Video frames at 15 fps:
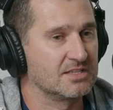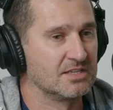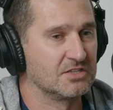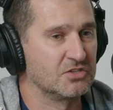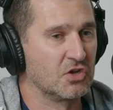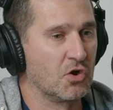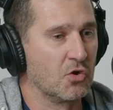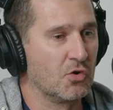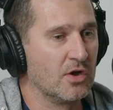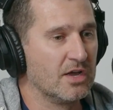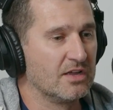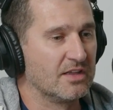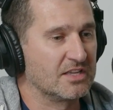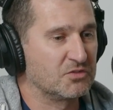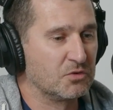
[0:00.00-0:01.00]
And so
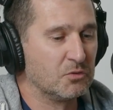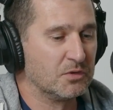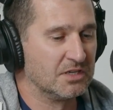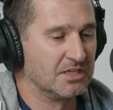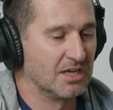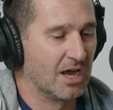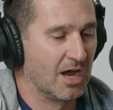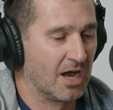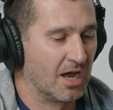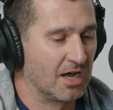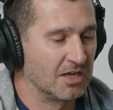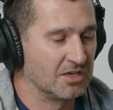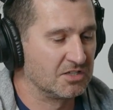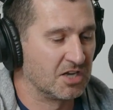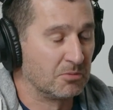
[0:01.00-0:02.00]
that's when we
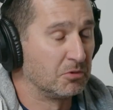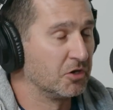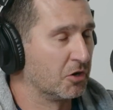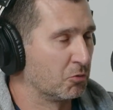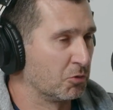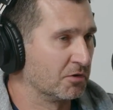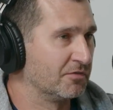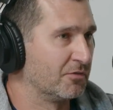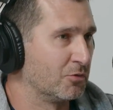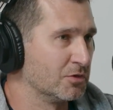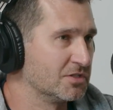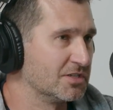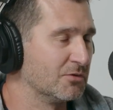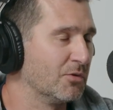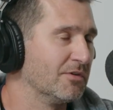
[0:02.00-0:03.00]
doubled our
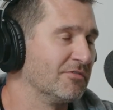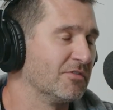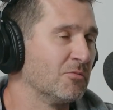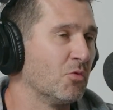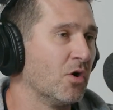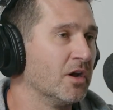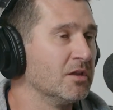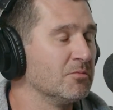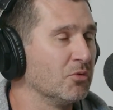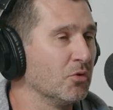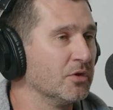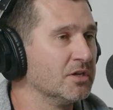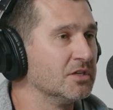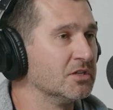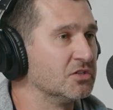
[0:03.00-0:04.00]
workforce and went from 1
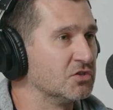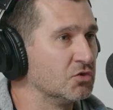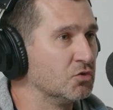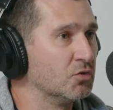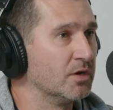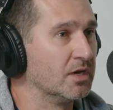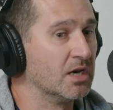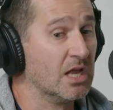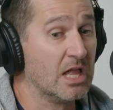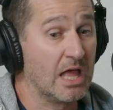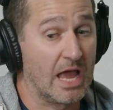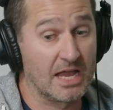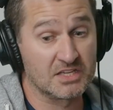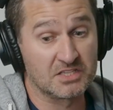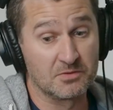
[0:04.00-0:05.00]
employee to 2. And
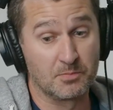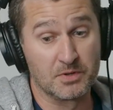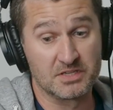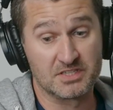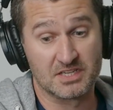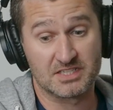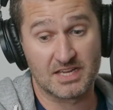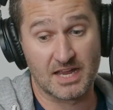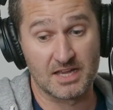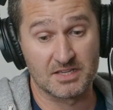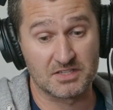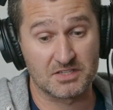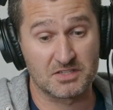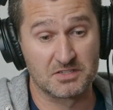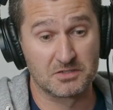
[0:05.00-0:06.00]
as the business
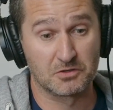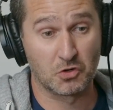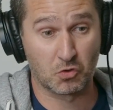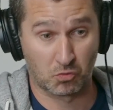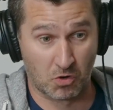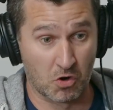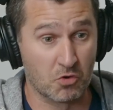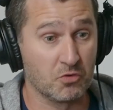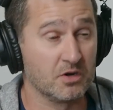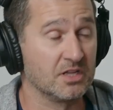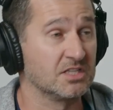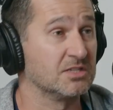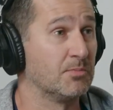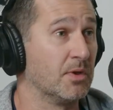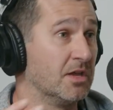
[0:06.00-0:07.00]
has grown,
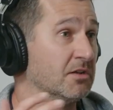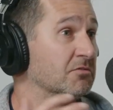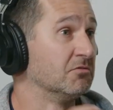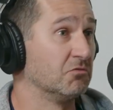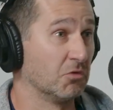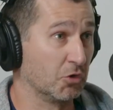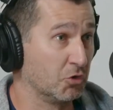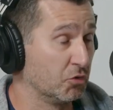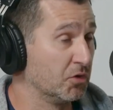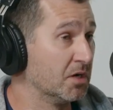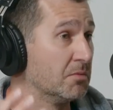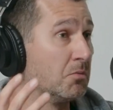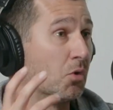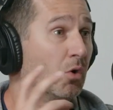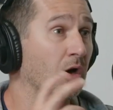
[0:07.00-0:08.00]
it's been recruiting
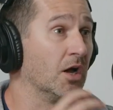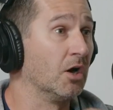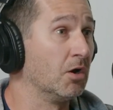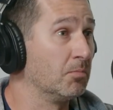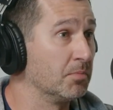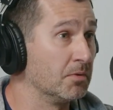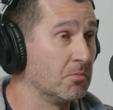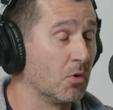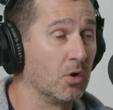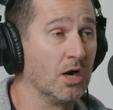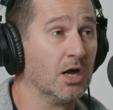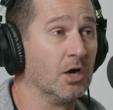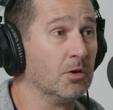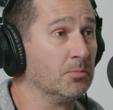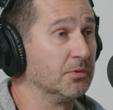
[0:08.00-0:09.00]
more help and more
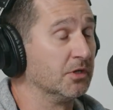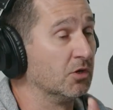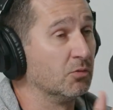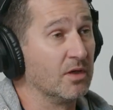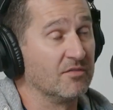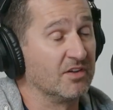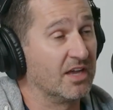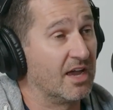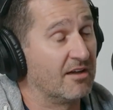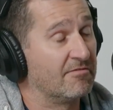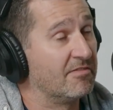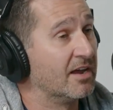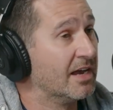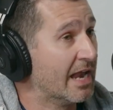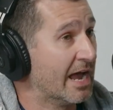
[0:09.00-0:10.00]
help. We have a
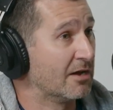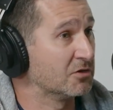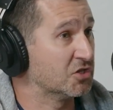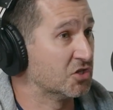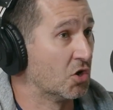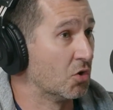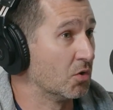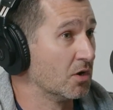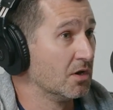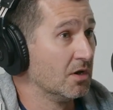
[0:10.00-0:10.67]
cafe now. So,